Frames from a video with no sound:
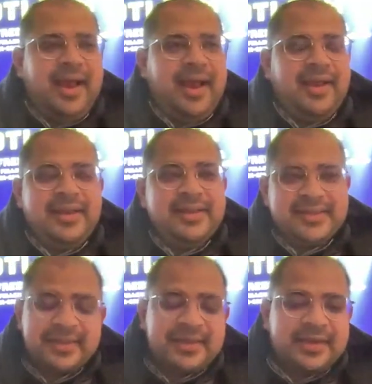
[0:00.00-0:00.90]
And he
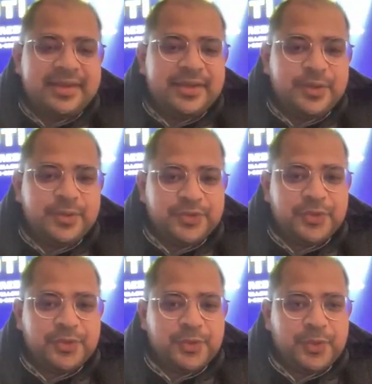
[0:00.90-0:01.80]
still continues
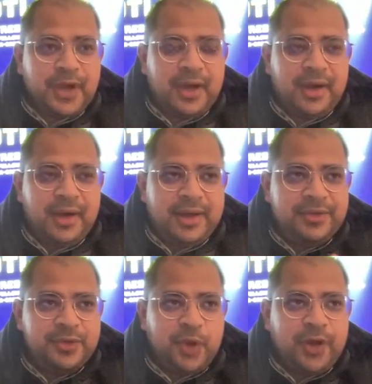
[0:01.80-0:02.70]
to
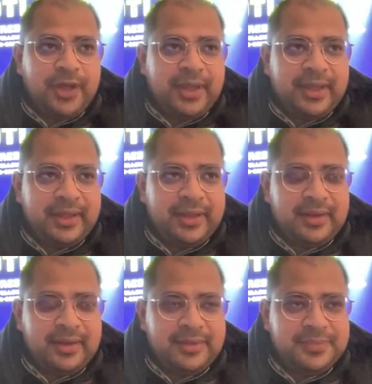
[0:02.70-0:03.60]
enjoy
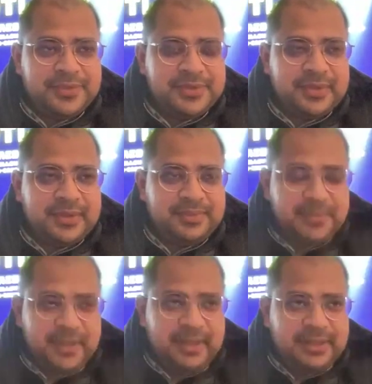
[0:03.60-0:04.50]

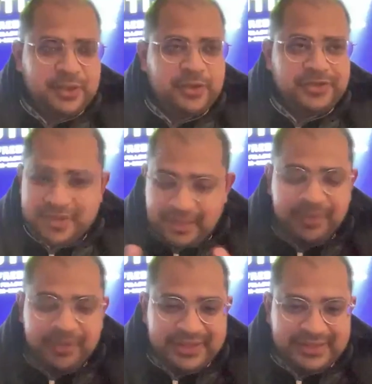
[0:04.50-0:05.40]
a sort of
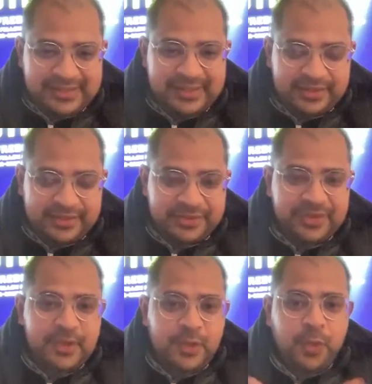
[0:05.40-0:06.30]
celebrity status
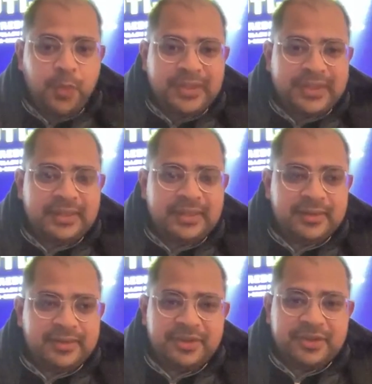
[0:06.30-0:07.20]
within
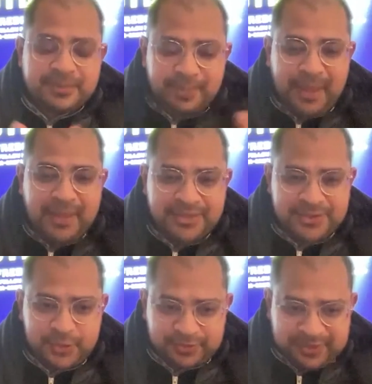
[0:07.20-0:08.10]
certain parts
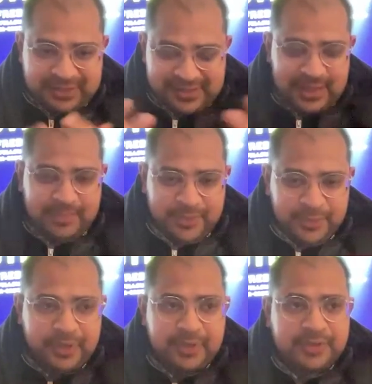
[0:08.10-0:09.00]
of the Islamic
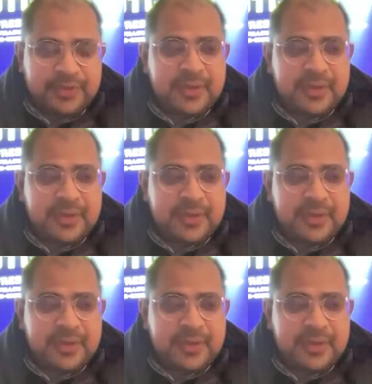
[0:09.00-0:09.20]
world.